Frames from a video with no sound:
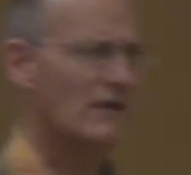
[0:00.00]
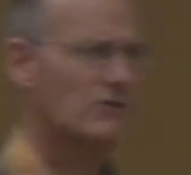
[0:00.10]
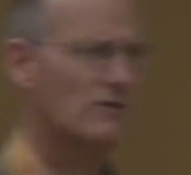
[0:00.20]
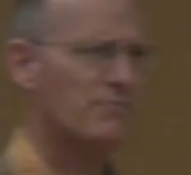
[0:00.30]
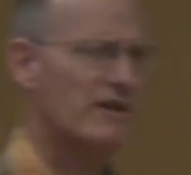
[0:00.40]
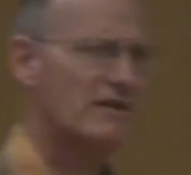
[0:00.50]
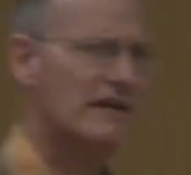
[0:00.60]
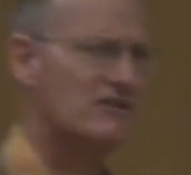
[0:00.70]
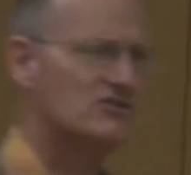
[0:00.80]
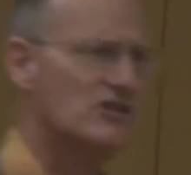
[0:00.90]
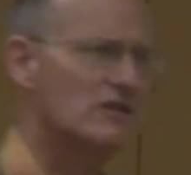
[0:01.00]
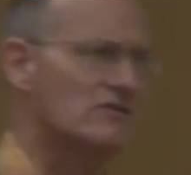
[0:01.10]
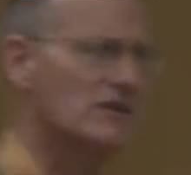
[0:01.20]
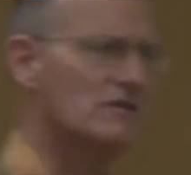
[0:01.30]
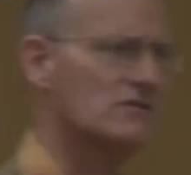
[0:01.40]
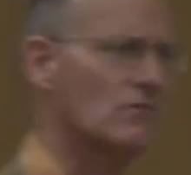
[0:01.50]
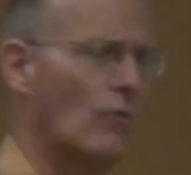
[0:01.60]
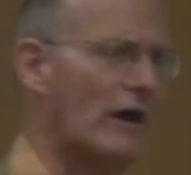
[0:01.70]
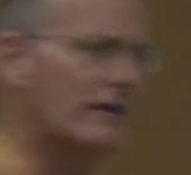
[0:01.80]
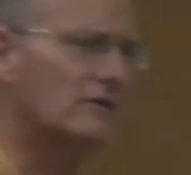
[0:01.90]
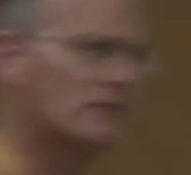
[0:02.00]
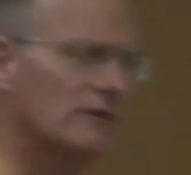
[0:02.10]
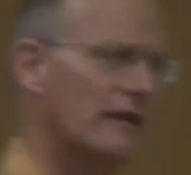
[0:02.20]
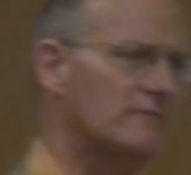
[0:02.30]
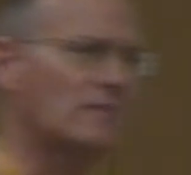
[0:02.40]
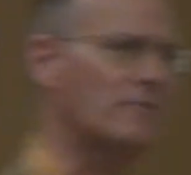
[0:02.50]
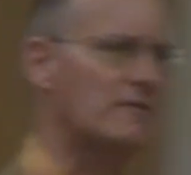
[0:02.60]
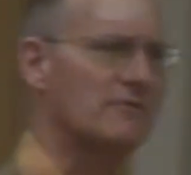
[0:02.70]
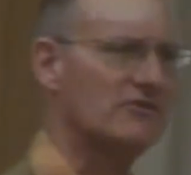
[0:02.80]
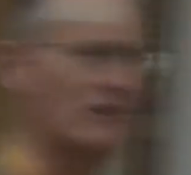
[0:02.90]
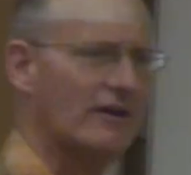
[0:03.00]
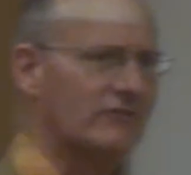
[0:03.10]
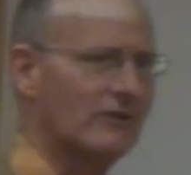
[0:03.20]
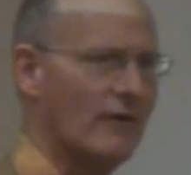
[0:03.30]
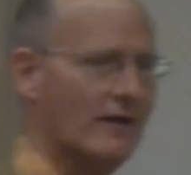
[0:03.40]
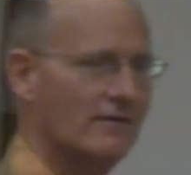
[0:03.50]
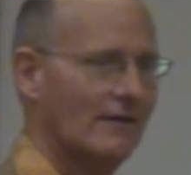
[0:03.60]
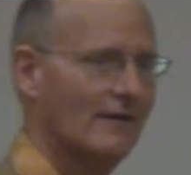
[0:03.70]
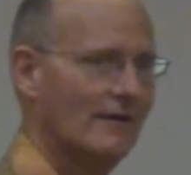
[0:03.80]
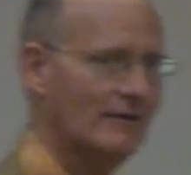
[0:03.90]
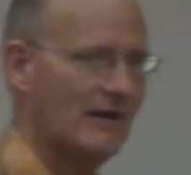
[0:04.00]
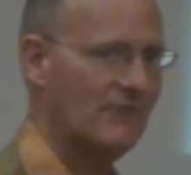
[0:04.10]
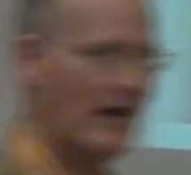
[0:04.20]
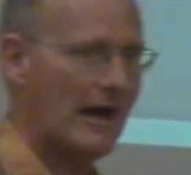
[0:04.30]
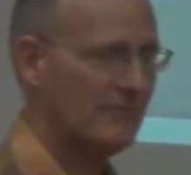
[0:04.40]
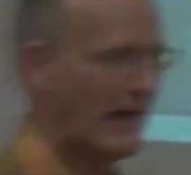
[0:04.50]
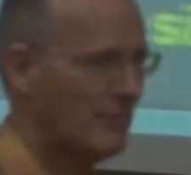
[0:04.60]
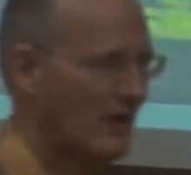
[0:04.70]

could it be that Jesus, wanting to claim to be the Messiah, said, all right, now if I